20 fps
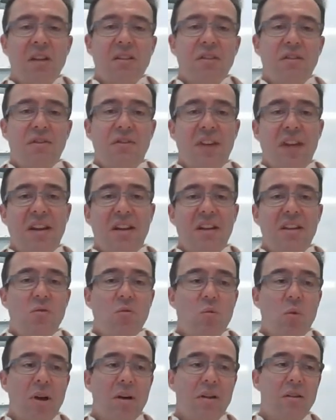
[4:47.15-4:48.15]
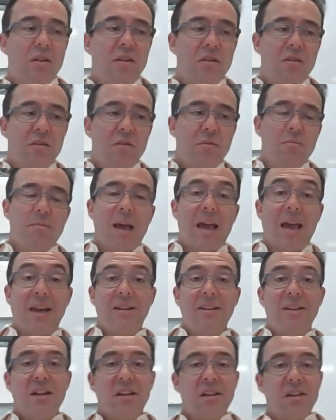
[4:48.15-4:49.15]
fairly well
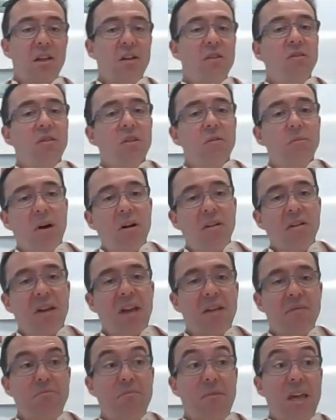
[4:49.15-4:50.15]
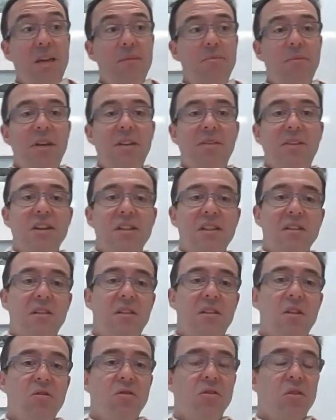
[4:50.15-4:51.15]
banked in its local market, maybe there's a
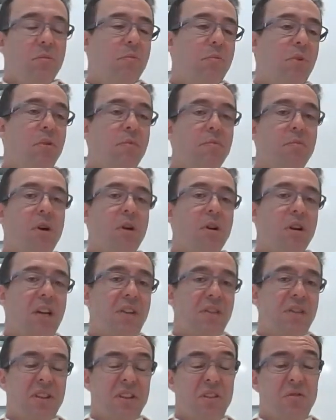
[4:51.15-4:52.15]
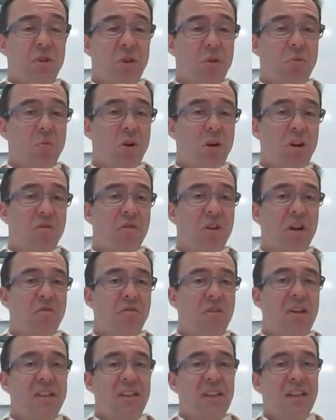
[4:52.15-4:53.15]
local bond market that doesn't require credit
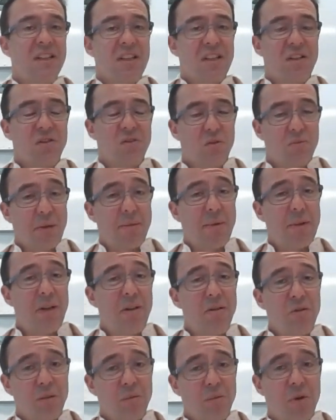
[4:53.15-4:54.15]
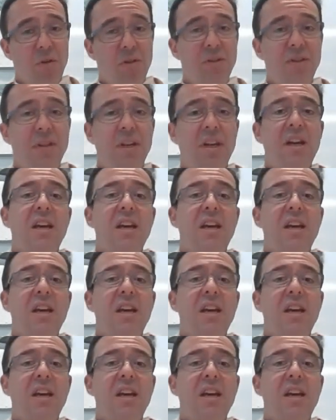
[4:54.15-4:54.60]
ratings. It's got maybe a local bond,